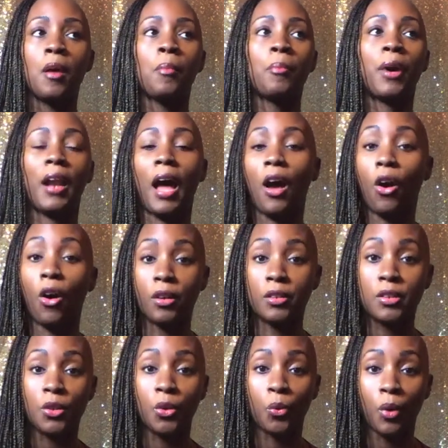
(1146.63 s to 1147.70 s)
But I
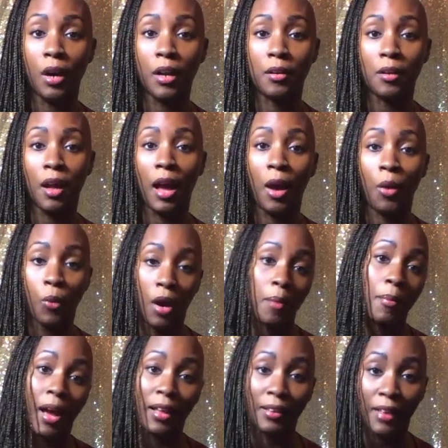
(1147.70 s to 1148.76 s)
also want
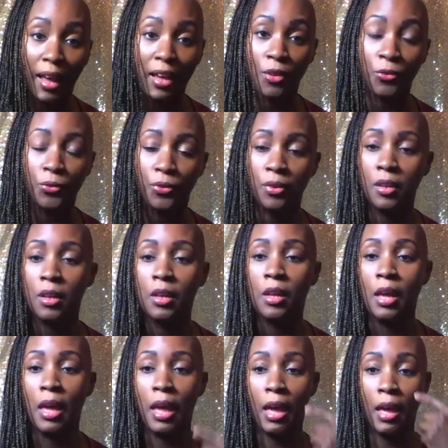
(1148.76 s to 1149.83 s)
my life,
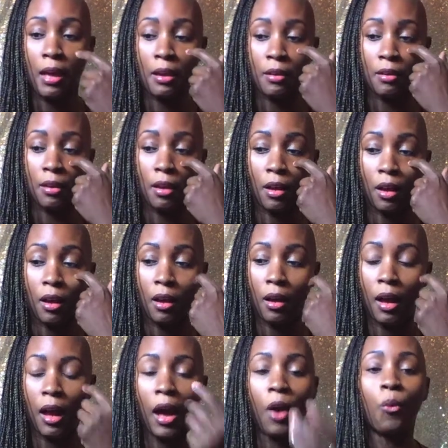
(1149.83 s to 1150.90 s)
and
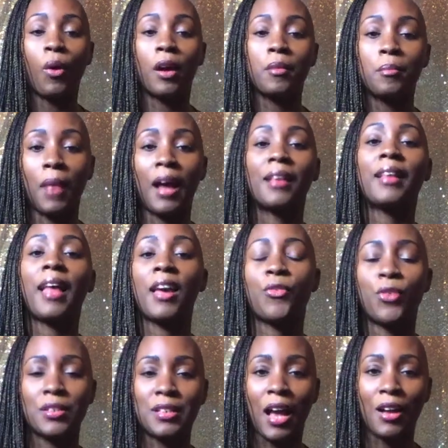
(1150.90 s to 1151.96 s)
I want my life
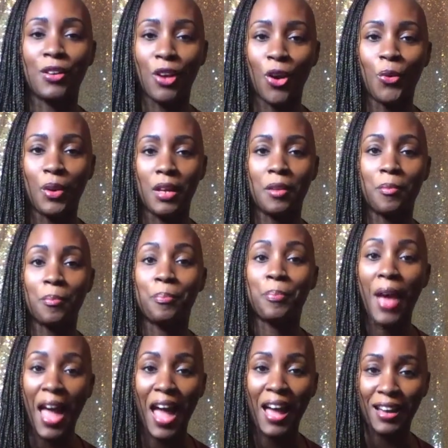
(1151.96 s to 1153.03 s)
as I know it
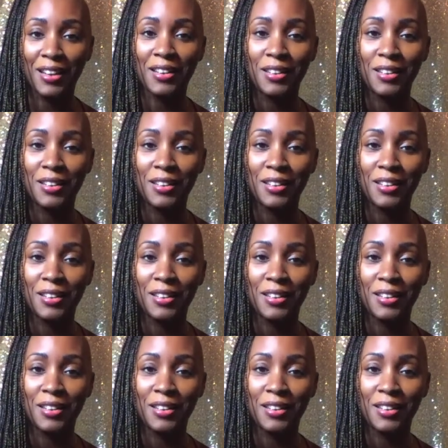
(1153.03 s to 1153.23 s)
back.